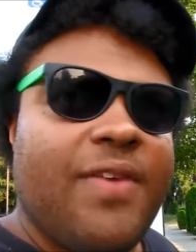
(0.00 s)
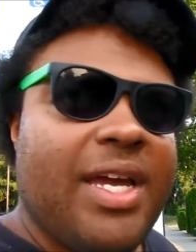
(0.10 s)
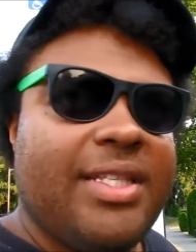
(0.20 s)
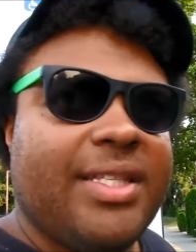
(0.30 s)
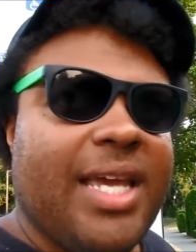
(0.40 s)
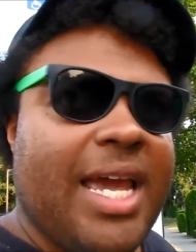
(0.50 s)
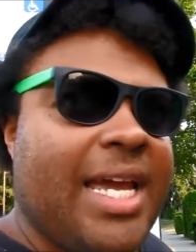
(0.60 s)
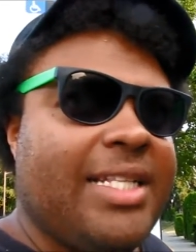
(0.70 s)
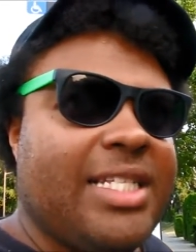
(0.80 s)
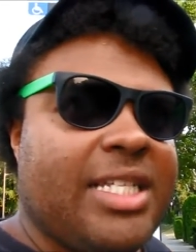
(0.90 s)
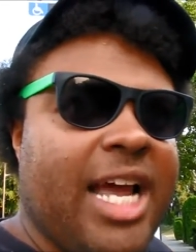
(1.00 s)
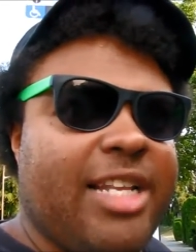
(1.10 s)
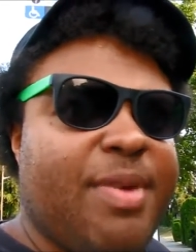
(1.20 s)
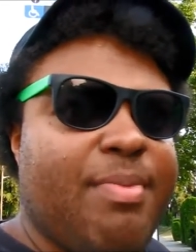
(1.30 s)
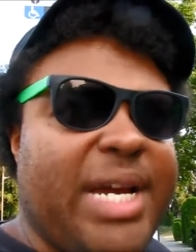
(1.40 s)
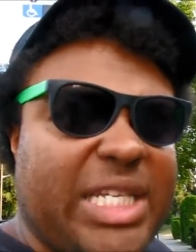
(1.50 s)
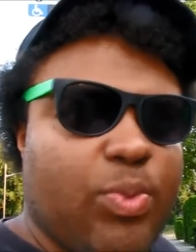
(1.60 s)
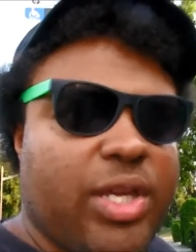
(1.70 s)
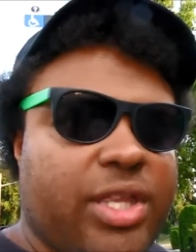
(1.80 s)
Fantasy A doesn't like to be messed with.